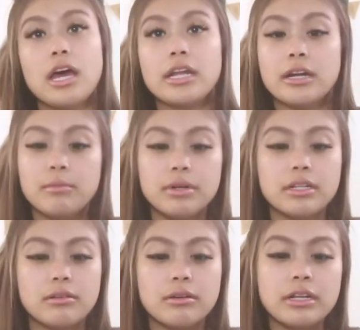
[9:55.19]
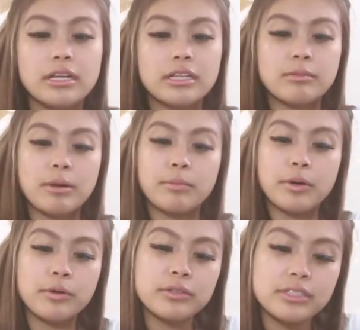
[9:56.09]
And number 3 is my
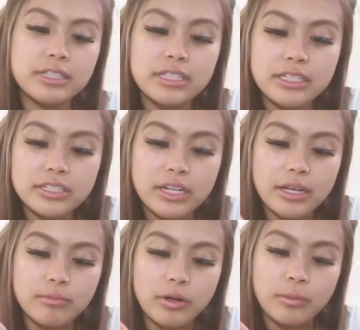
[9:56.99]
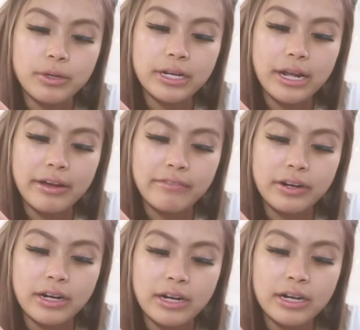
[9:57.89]
most cliche moment
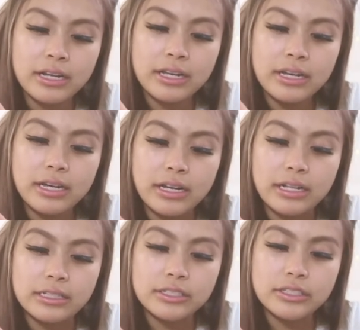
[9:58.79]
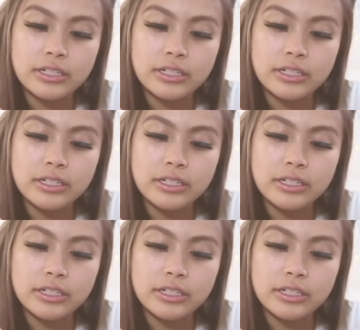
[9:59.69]
ever, and it's